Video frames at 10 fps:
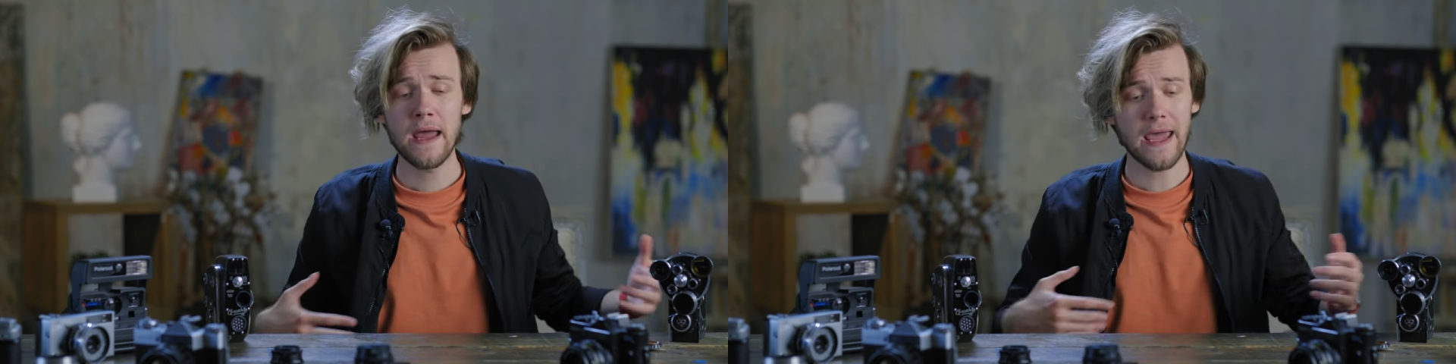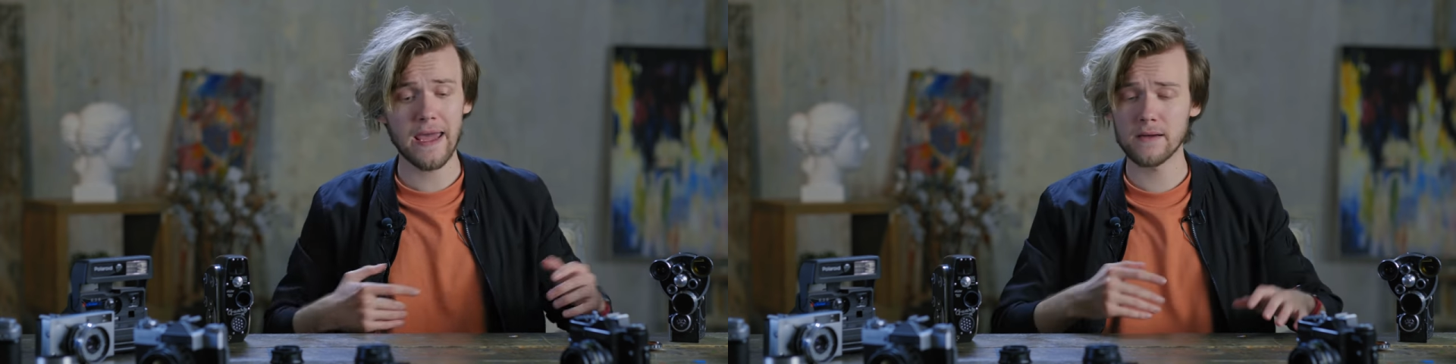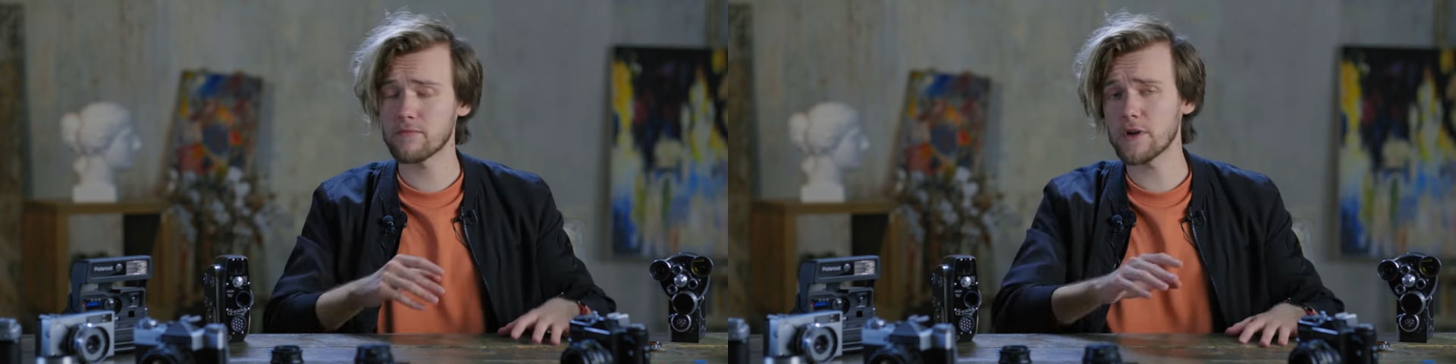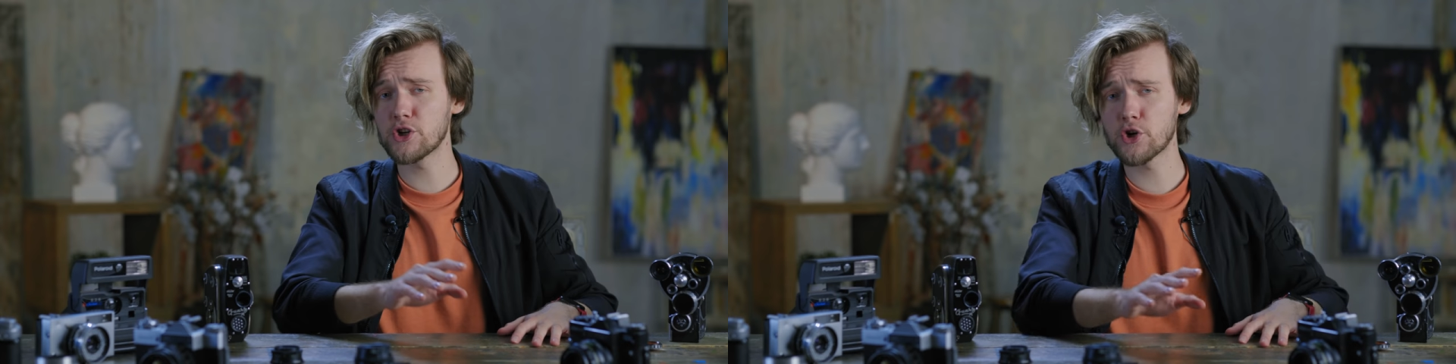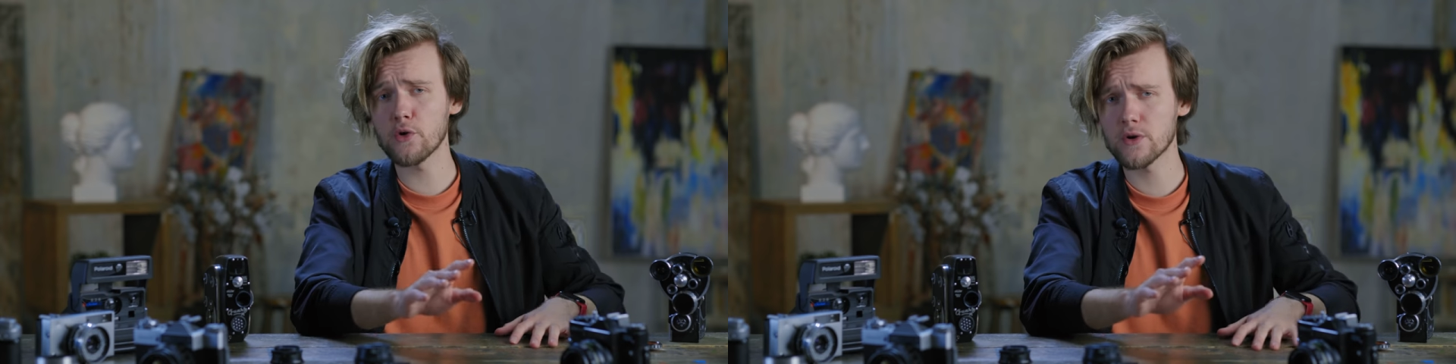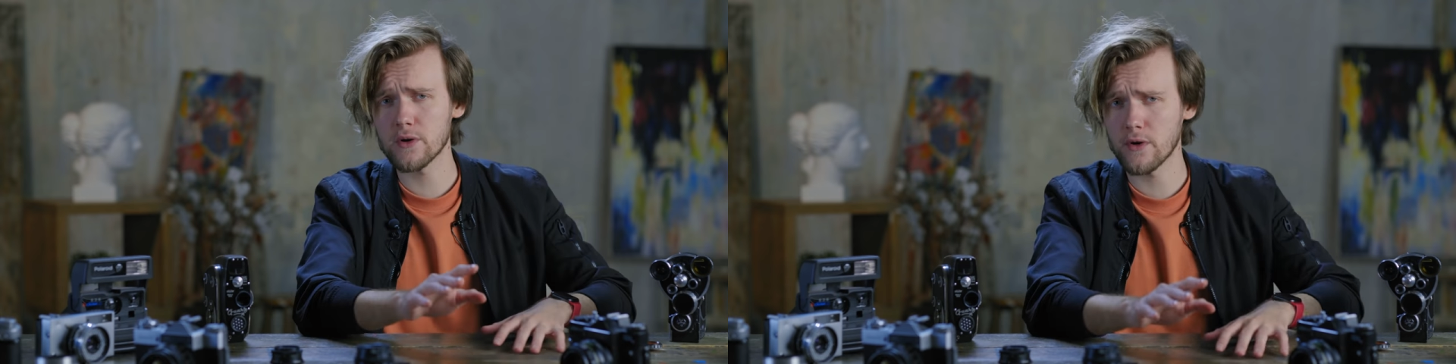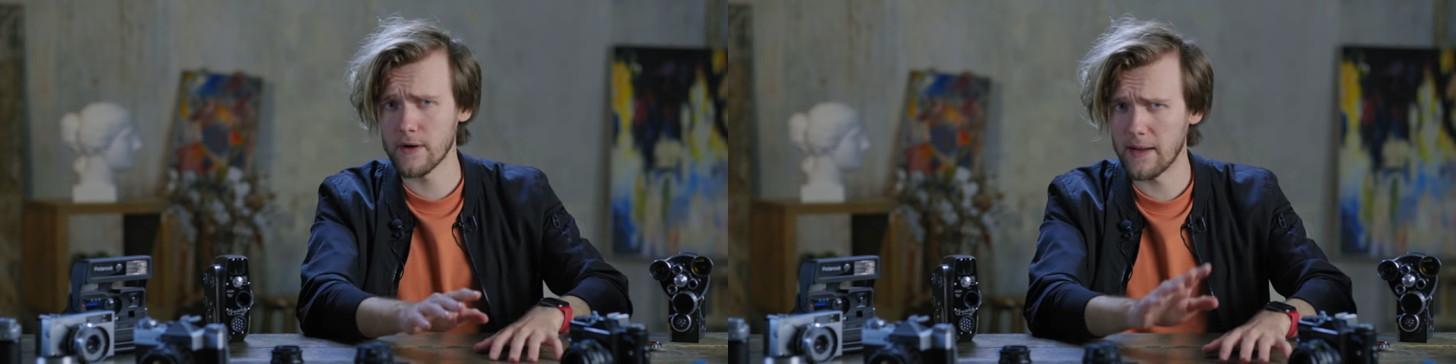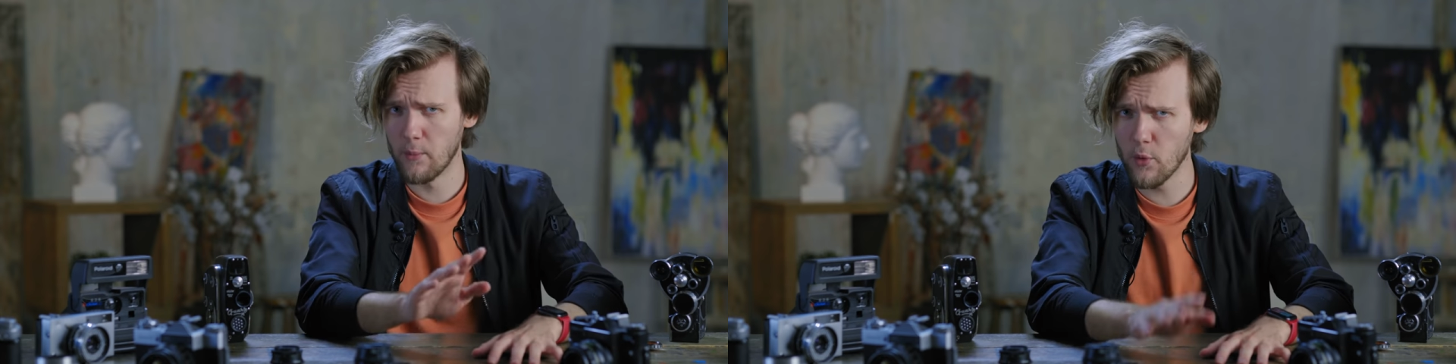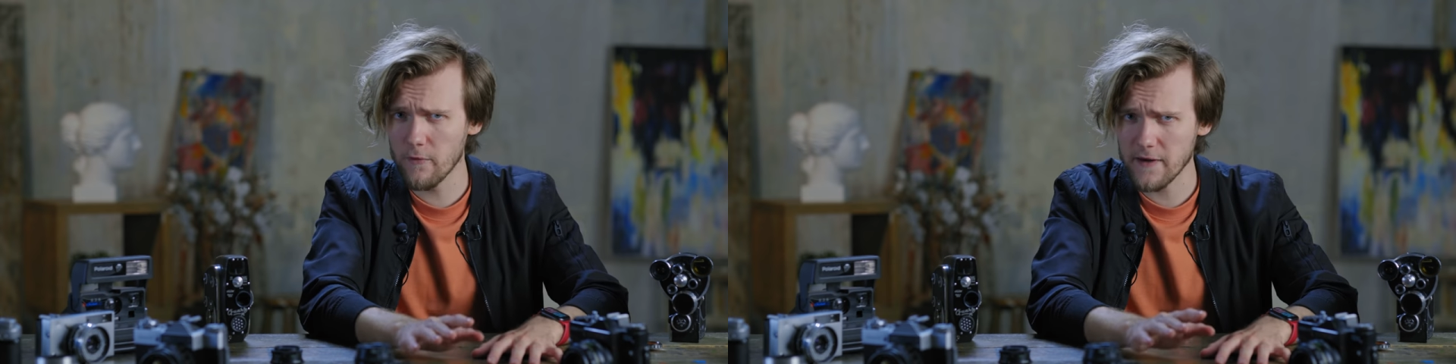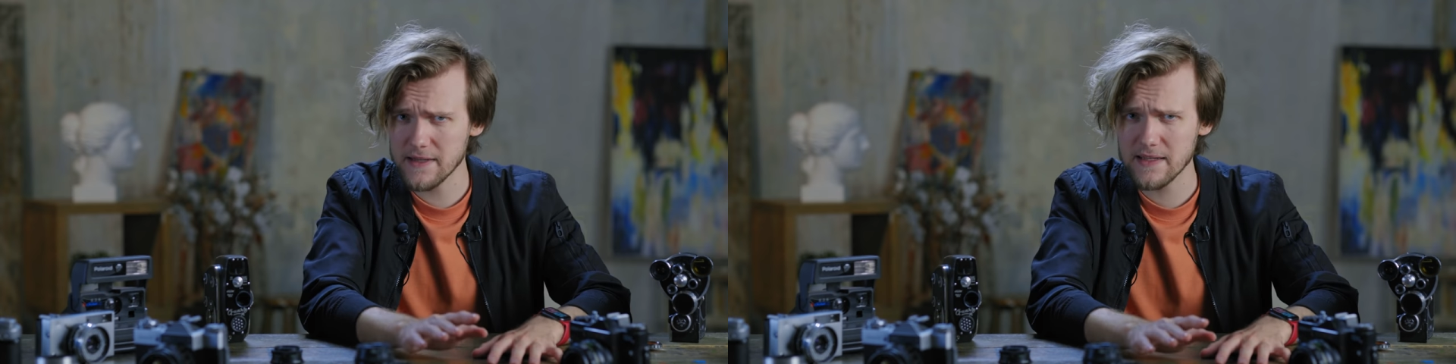and it showed not only
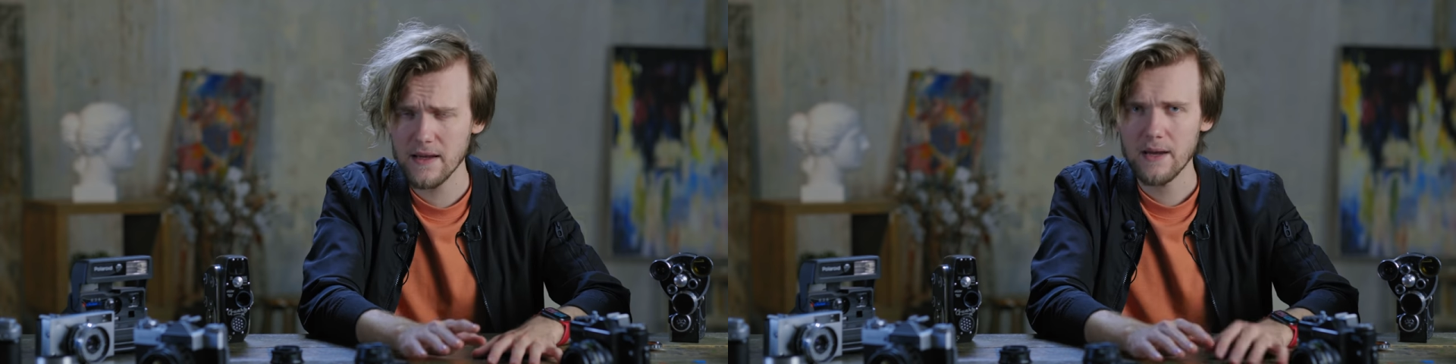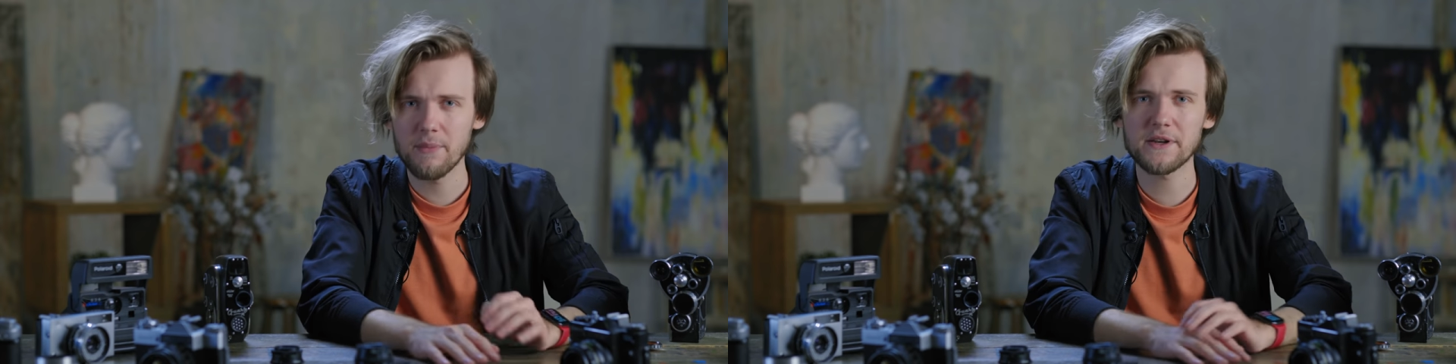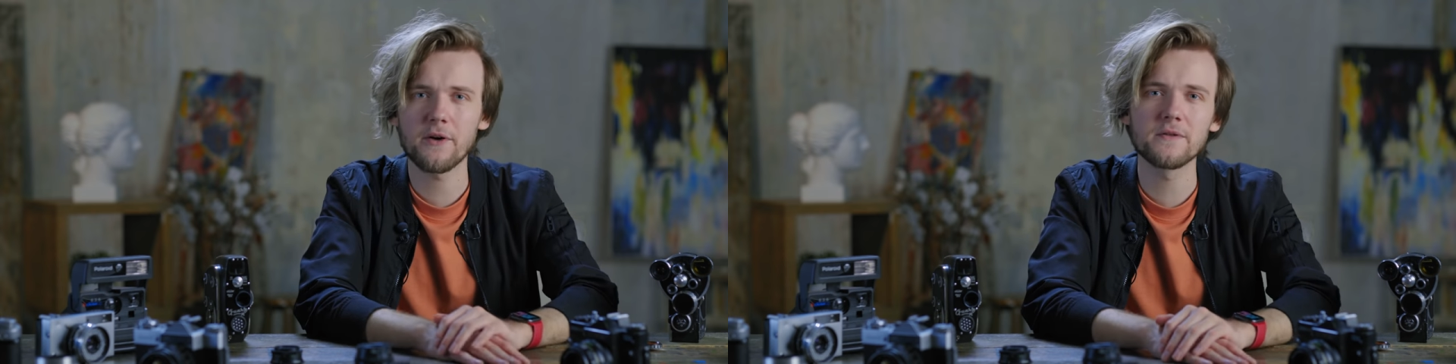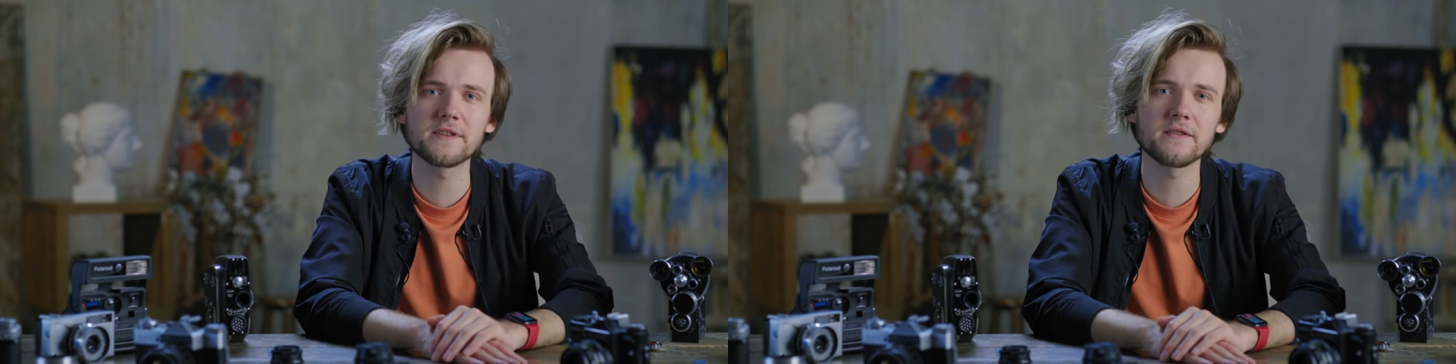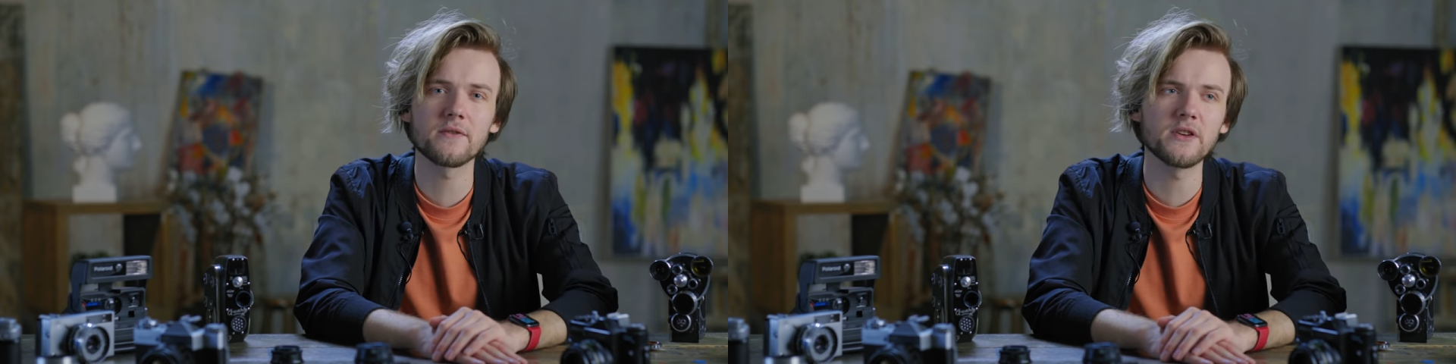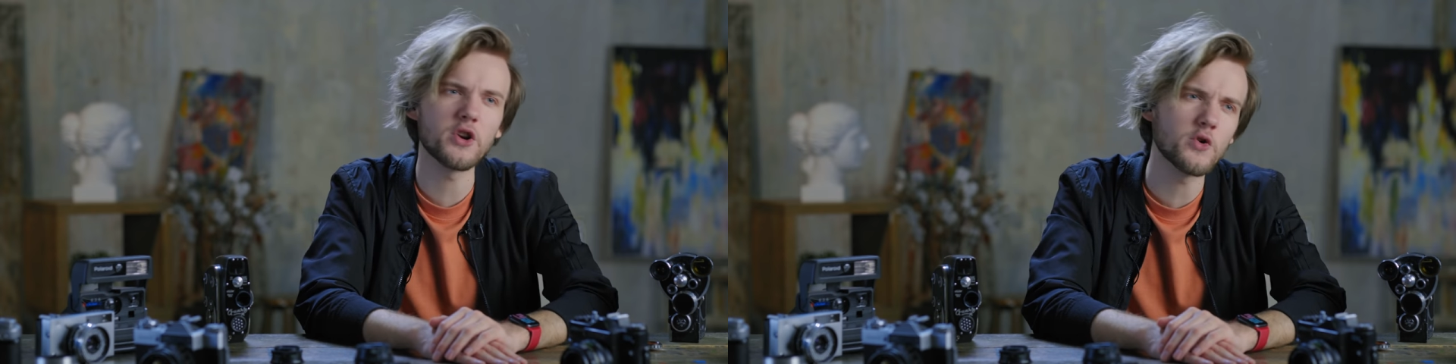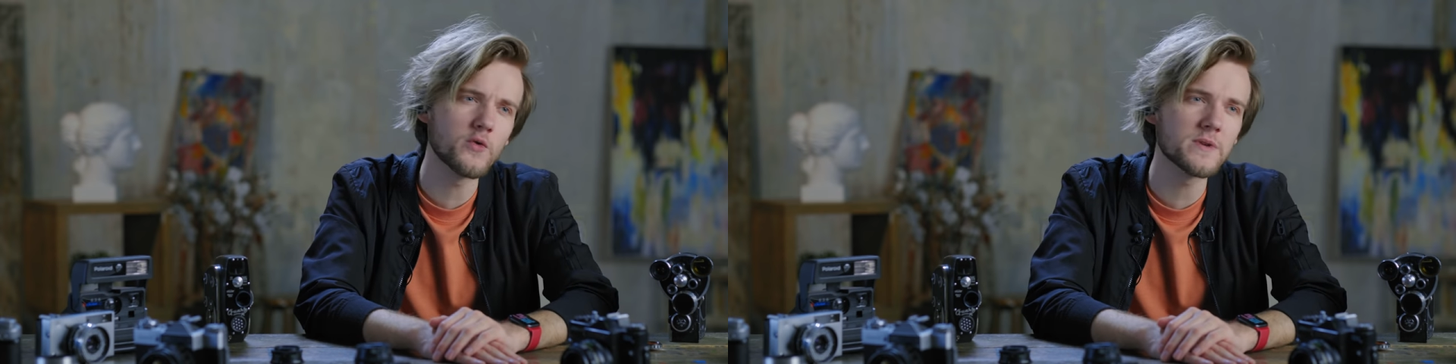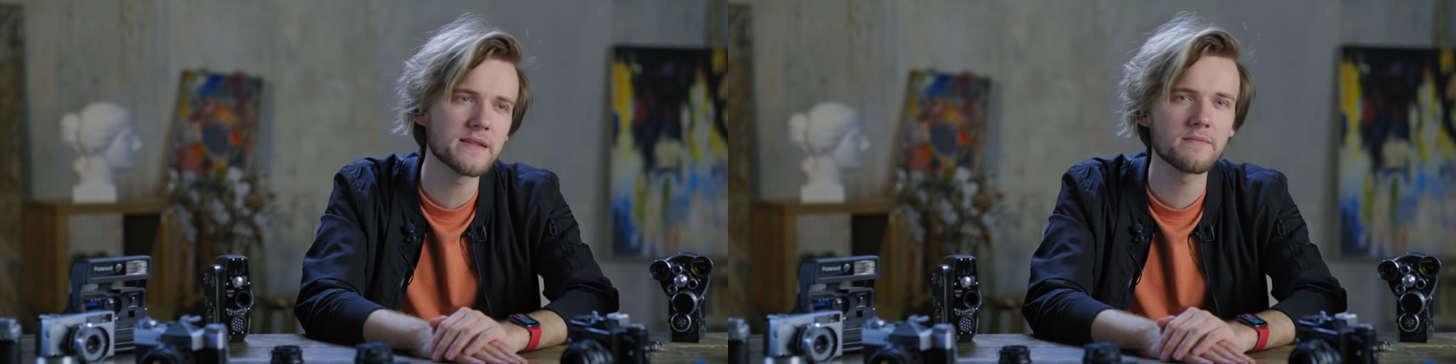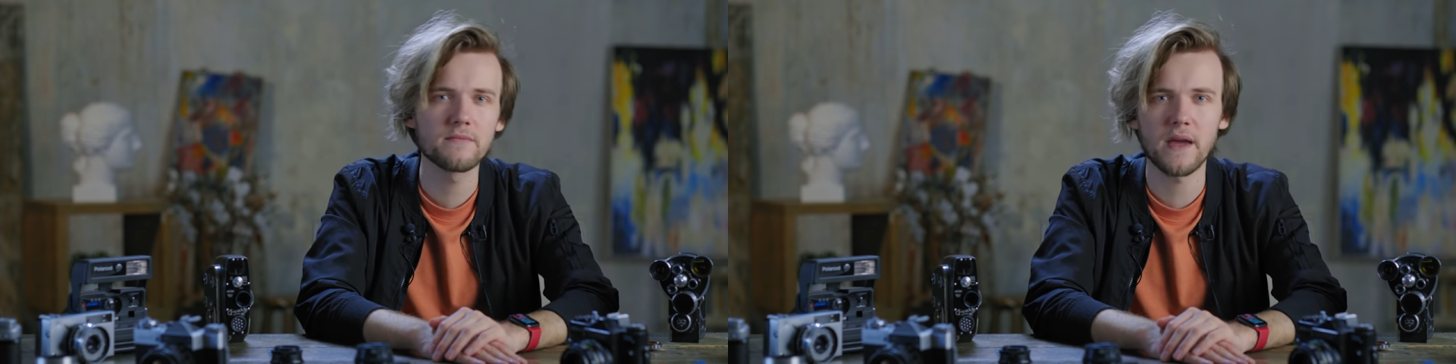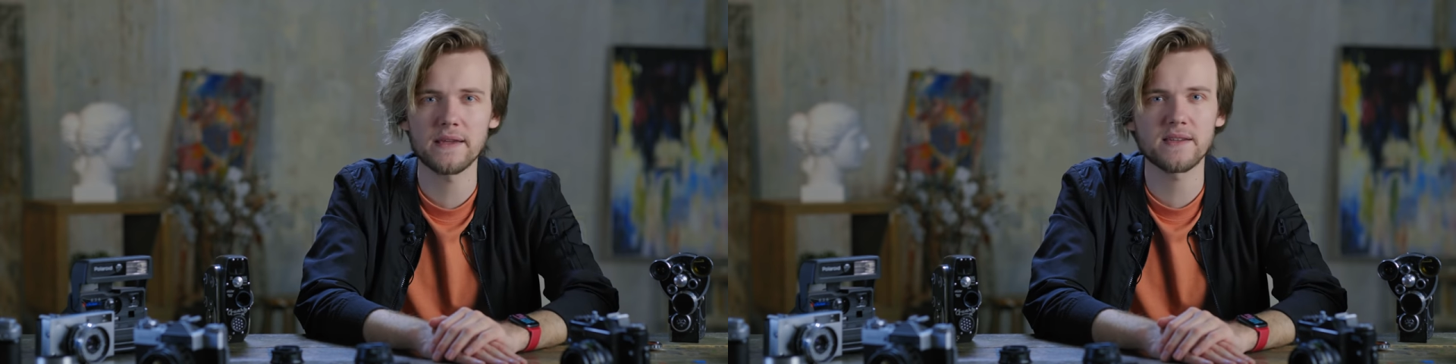movies, but also
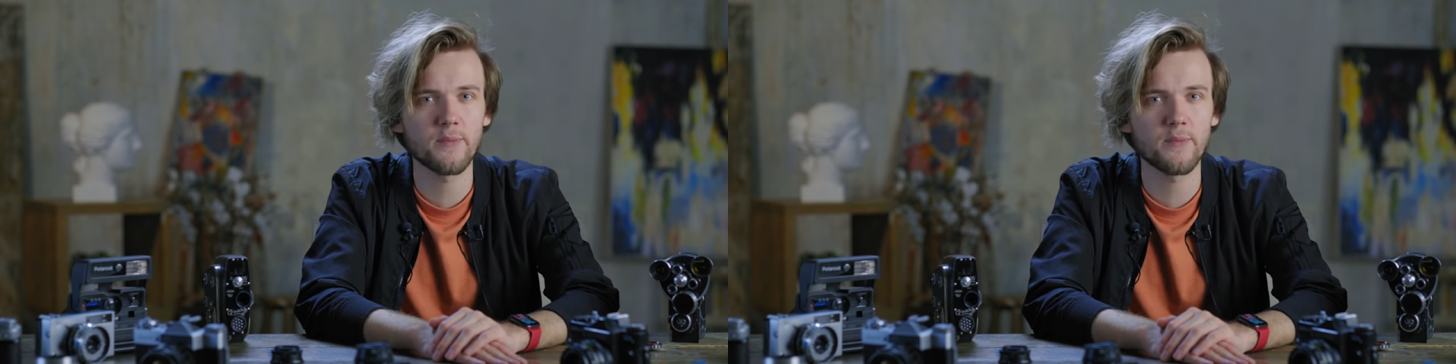news and